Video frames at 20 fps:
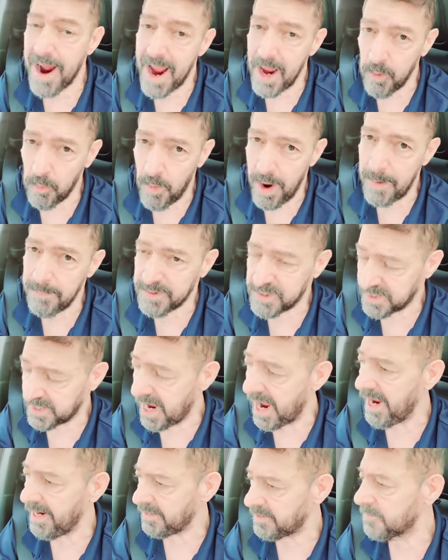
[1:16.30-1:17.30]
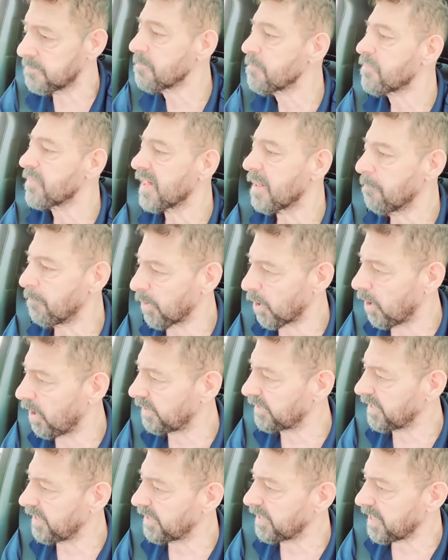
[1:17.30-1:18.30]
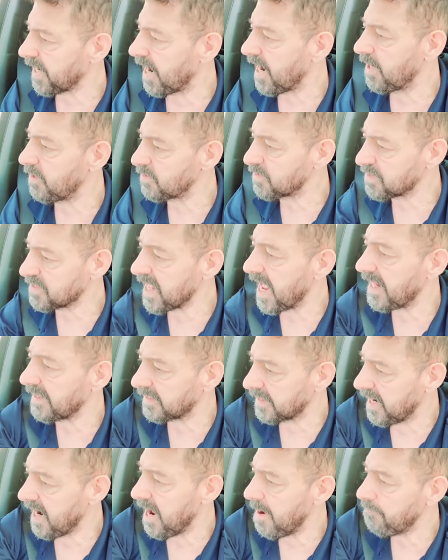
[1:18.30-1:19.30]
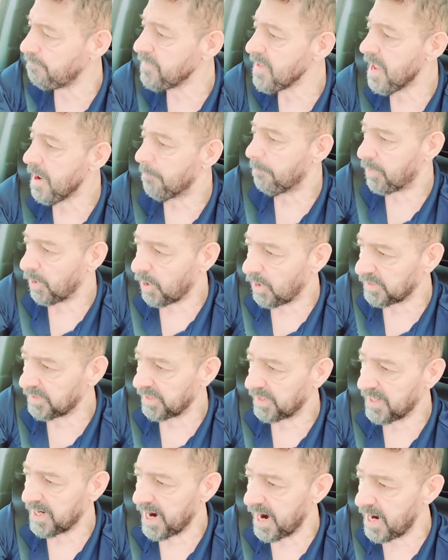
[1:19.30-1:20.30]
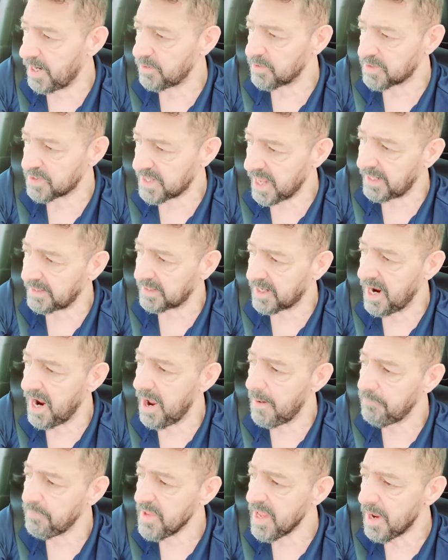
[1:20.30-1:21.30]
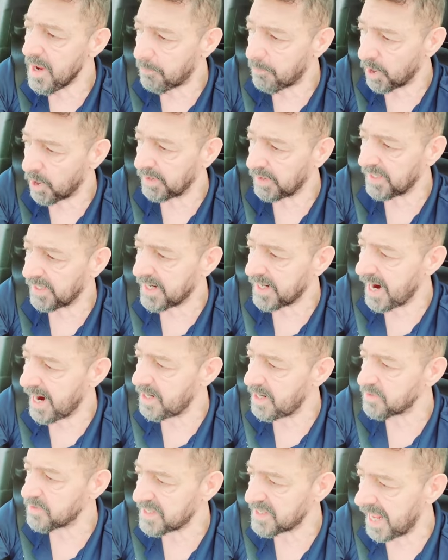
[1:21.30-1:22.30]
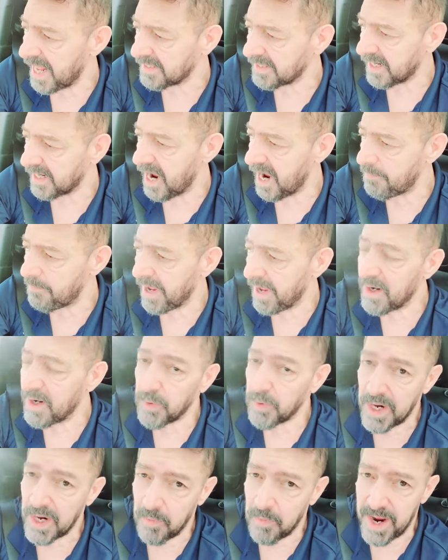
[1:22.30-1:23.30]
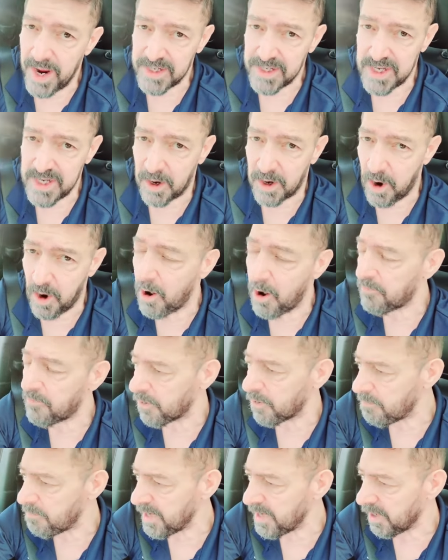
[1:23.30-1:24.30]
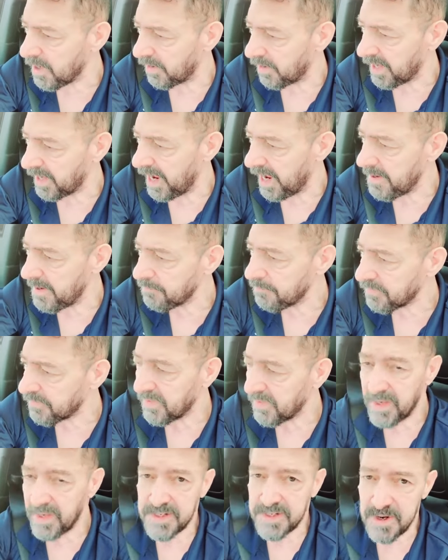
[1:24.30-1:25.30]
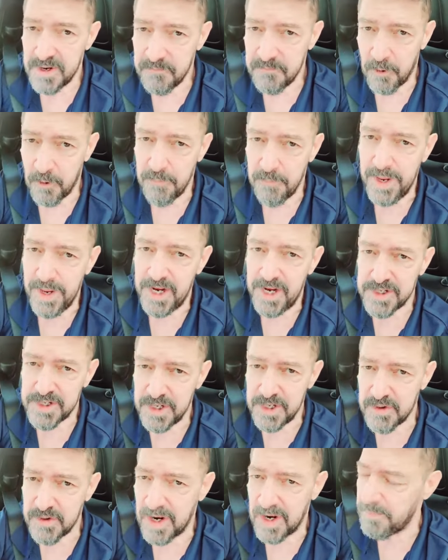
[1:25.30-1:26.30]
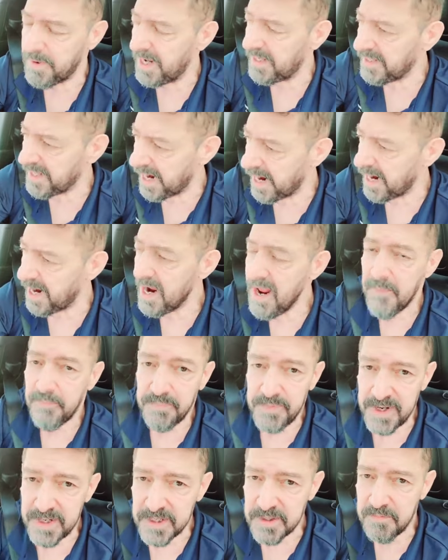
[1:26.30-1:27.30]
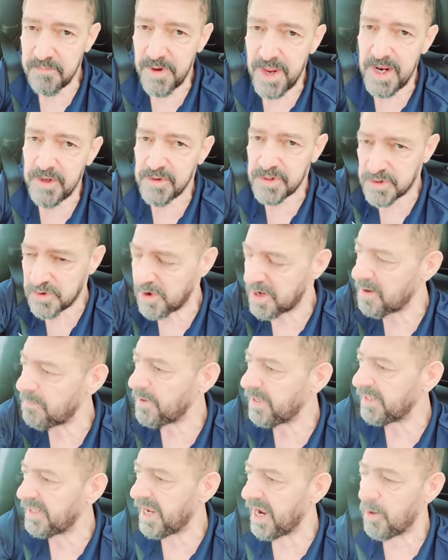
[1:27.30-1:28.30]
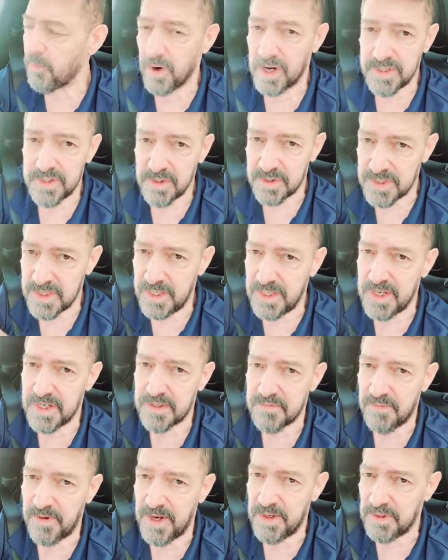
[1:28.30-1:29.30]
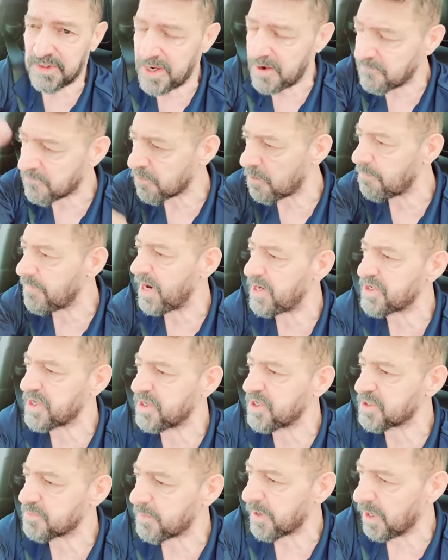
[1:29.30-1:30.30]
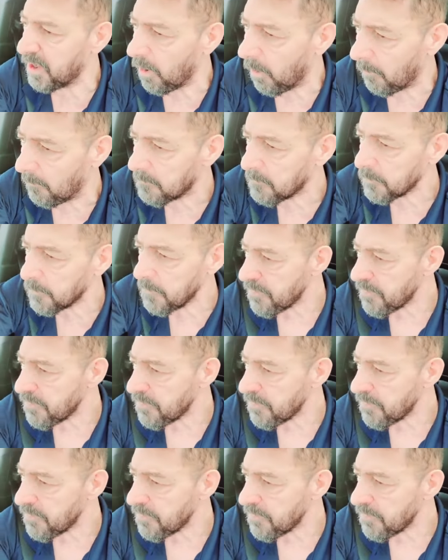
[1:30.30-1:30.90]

my website, brothercarlos.com, brothercarlos.com, brothercarlos.com, and request a call from me, okay? This information is going to be there. This video is going to be there. Once you see this video, the information is below.